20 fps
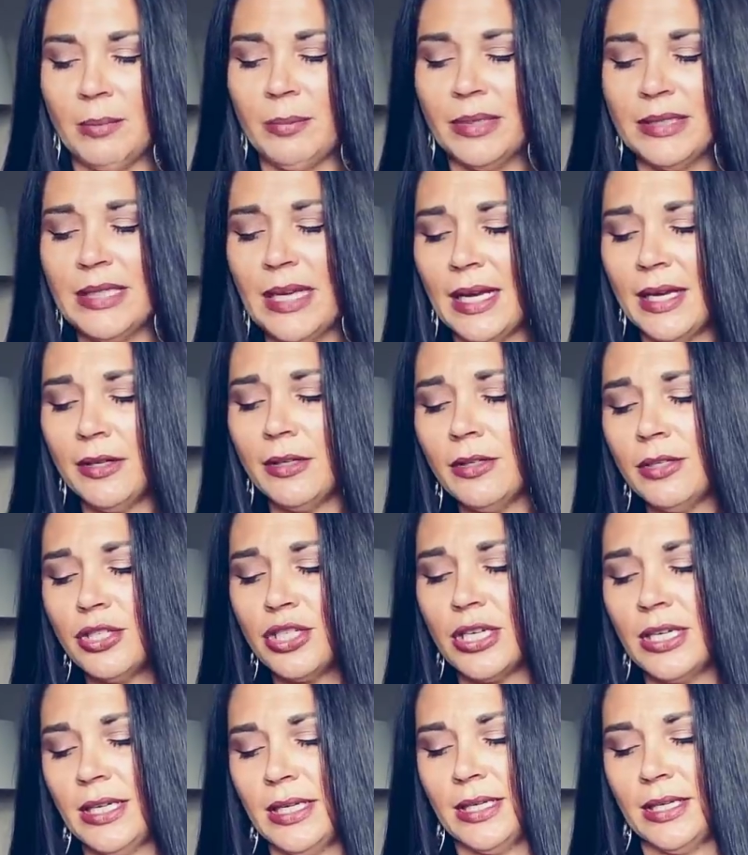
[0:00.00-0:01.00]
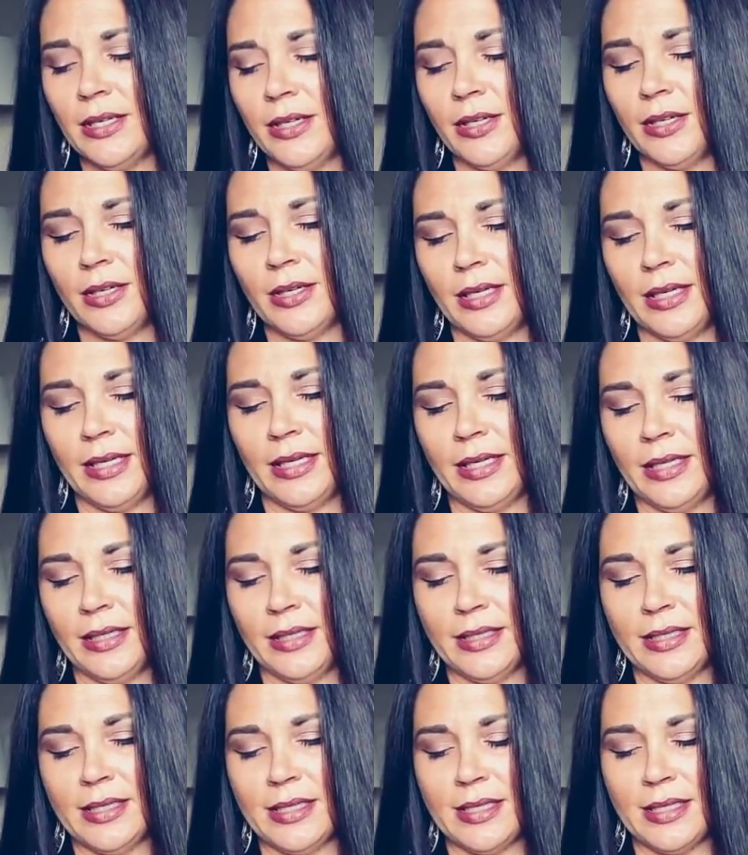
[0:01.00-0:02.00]
but the energy here
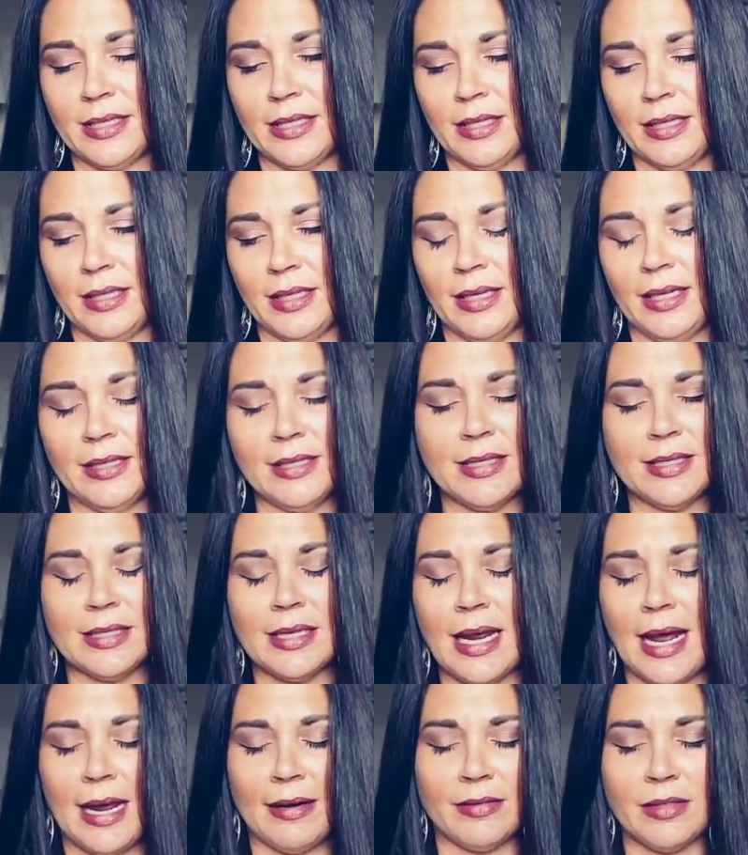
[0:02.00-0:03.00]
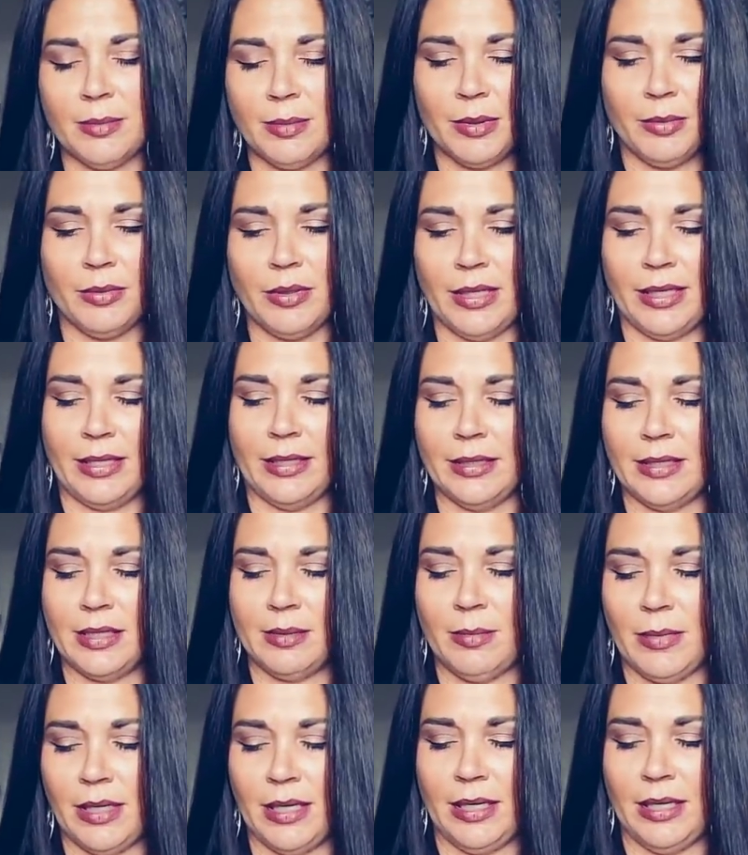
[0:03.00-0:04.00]
is, and it doesn't have to be related
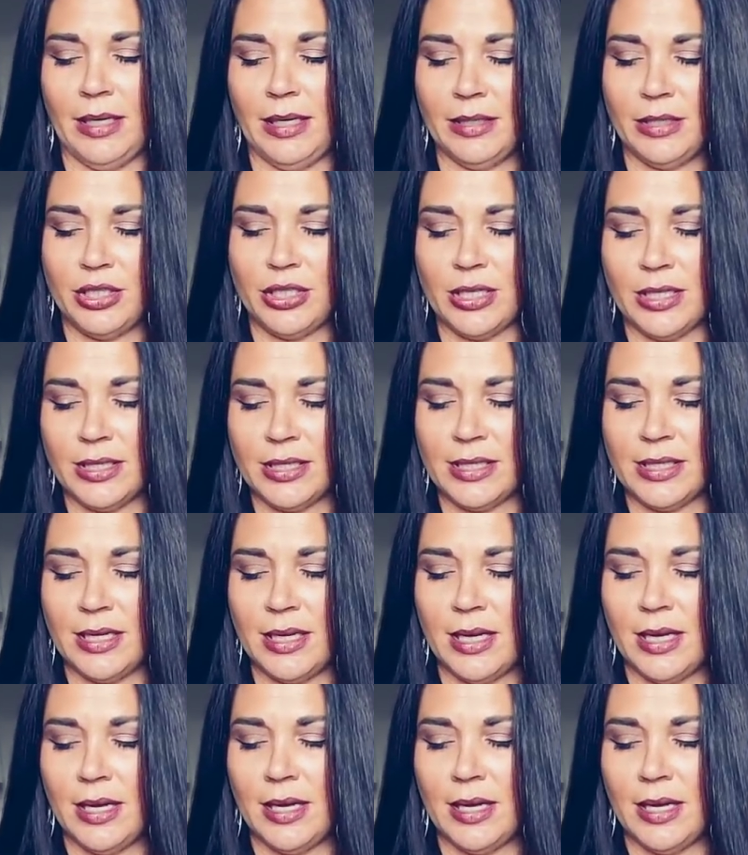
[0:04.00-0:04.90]
to money. It's just